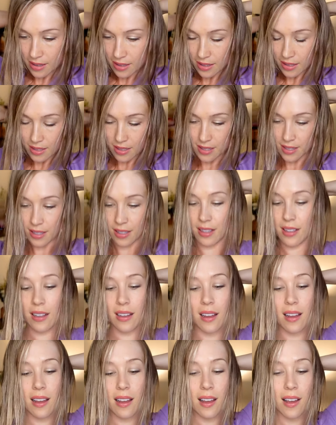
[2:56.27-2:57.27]
this
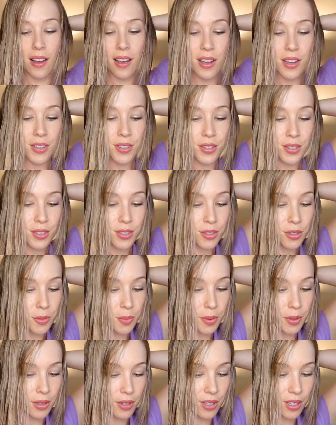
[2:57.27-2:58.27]

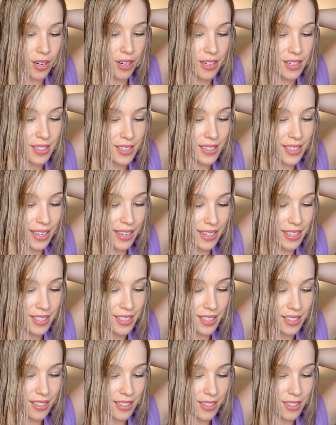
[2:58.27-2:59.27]
super large
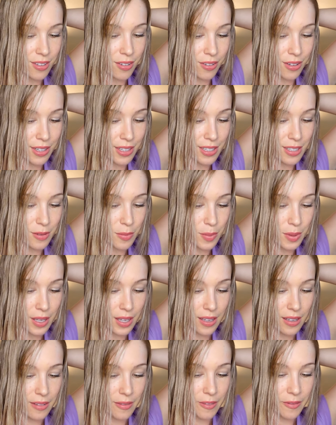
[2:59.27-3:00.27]
section. It's going to
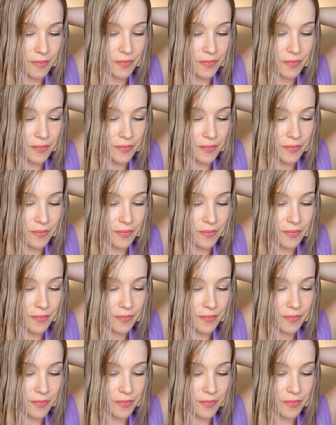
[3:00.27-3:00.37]
be